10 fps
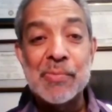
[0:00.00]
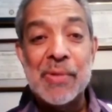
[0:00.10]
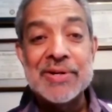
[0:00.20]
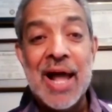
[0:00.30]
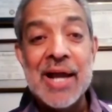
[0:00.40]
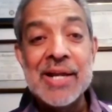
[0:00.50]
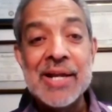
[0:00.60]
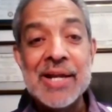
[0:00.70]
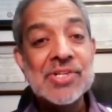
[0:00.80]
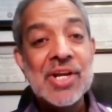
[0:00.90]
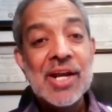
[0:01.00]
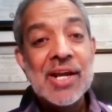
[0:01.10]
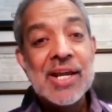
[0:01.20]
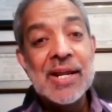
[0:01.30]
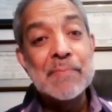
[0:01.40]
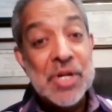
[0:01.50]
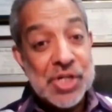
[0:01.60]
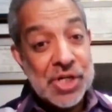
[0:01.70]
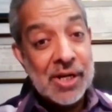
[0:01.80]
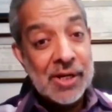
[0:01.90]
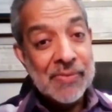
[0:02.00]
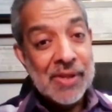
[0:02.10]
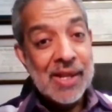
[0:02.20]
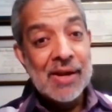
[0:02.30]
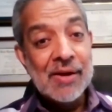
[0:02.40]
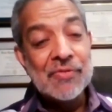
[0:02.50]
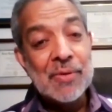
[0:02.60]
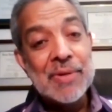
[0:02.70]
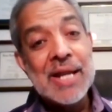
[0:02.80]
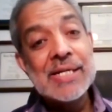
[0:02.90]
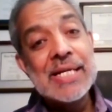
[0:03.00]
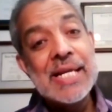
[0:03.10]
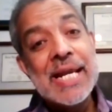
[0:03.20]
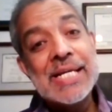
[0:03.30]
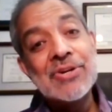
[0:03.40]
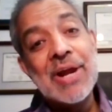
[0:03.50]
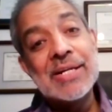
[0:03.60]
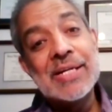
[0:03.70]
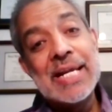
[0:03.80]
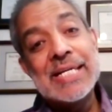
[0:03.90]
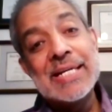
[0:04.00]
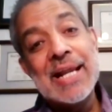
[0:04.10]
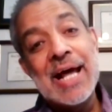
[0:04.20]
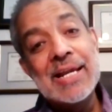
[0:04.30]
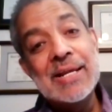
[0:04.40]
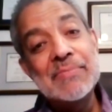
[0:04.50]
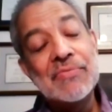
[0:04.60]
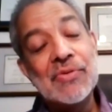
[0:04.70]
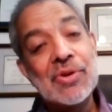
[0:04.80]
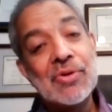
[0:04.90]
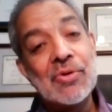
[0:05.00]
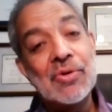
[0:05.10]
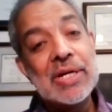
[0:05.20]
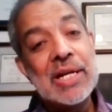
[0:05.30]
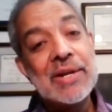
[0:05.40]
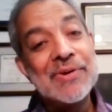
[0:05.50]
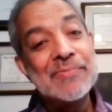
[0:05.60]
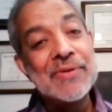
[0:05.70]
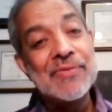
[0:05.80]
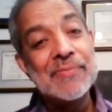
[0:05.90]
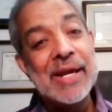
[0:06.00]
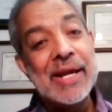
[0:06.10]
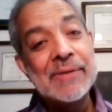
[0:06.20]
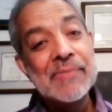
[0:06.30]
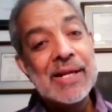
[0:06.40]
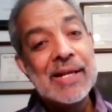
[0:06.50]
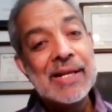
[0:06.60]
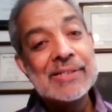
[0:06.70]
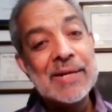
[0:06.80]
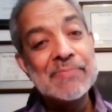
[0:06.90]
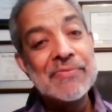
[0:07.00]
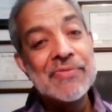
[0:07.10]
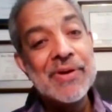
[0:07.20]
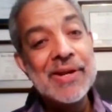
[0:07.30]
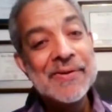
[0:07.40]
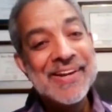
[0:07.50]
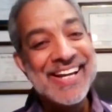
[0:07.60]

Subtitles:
for about 9 years in Michigan from 1980 to 1989 before the Lord delivered me from that and set me free.